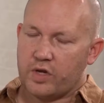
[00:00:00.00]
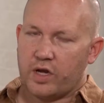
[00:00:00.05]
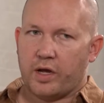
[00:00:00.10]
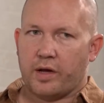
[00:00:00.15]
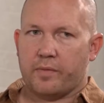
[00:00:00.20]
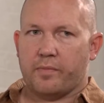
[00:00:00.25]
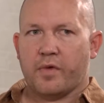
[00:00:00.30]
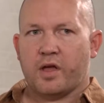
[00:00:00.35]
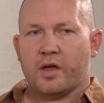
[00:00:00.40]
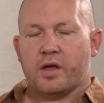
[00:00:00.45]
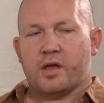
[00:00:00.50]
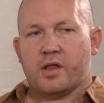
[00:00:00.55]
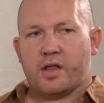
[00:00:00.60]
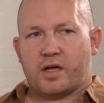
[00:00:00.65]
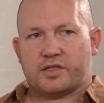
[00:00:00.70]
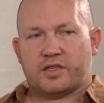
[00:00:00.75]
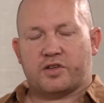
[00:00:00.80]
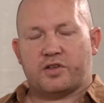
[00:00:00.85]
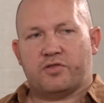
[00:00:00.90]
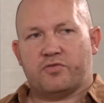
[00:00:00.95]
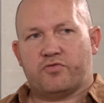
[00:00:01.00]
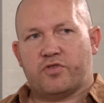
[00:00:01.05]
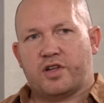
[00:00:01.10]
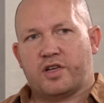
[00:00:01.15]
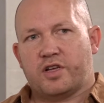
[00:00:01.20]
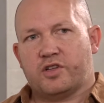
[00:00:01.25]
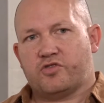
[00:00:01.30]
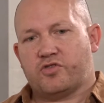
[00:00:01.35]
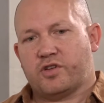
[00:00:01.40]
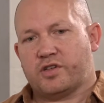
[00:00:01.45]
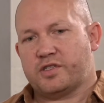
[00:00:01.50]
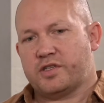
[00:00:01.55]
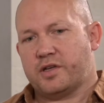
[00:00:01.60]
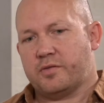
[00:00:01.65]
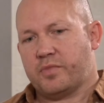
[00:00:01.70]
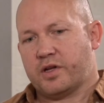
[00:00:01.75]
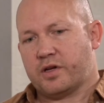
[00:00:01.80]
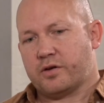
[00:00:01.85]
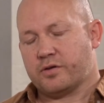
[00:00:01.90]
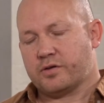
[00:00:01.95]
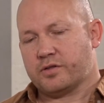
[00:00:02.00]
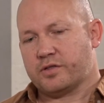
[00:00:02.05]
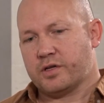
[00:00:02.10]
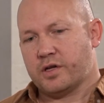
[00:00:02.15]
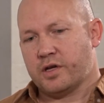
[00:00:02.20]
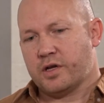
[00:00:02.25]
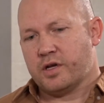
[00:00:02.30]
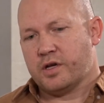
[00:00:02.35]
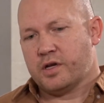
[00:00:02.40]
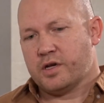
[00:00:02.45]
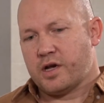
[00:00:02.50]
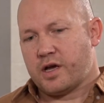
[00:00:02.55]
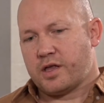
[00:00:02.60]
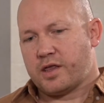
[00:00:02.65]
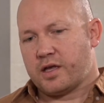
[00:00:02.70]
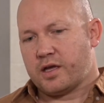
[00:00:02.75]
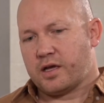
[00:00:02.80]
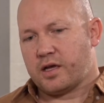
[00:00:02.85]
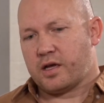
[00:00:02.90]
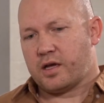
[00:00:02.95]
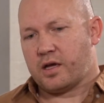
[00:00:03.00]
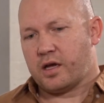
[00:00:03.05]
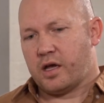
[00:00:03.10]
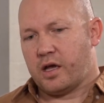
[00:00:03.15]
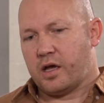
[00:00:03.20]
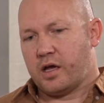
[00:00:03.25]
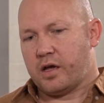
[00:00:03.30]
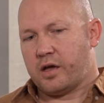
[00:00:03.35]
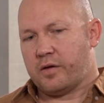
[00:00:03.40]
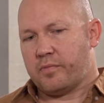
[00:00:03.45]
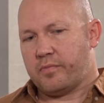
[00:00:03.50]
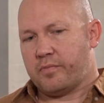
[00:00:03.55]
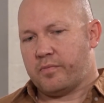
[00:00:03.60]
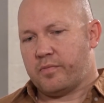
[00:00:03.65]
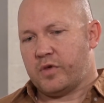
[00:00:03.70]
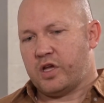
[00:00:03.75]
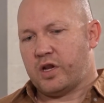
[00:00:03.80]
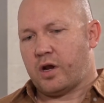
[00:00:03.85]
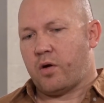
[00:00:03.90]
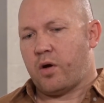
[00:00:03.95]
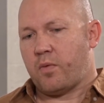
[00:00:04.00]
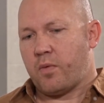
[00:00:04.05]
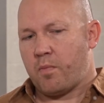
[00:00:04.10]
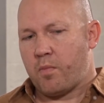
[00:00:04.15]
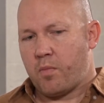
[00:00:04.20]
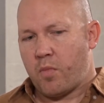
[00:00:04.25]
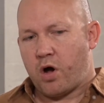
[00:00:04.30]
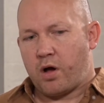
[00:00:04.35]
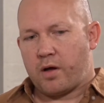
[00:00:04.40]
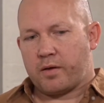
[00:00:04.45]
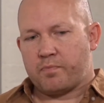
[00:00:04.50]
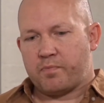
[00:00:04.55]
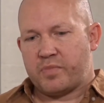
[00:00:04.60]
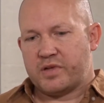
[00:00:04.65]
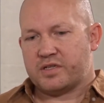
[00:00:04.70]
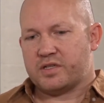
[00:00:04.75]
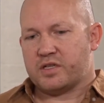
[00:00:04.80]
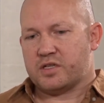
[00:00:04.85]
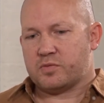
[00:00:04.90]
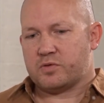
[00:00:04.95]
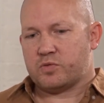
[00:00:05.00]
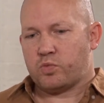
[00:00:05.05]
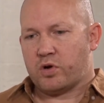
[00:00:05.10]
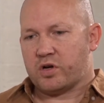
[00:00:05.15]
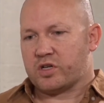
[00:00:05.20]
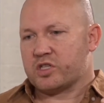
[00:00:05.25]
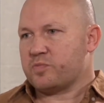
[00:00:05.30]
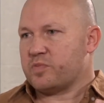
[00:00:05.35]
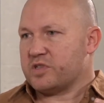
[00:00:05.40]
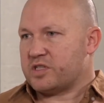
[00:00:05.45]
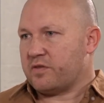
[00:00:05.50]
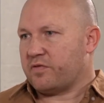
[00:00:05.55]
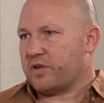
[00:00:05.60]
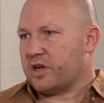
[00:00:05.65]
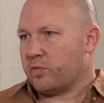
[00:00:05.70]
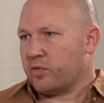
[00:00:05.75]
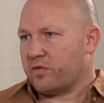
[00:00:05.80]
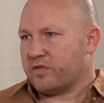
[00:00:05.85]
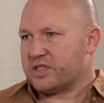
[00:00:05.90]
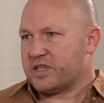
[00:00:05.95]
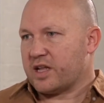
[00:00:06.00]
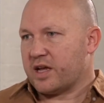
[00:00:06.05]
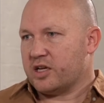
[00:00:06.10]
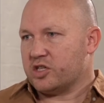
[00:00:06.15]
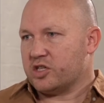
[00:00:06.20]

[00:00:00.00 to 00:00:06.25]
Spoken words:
Yeah, that's really interesting because I think, my business works specifically with estate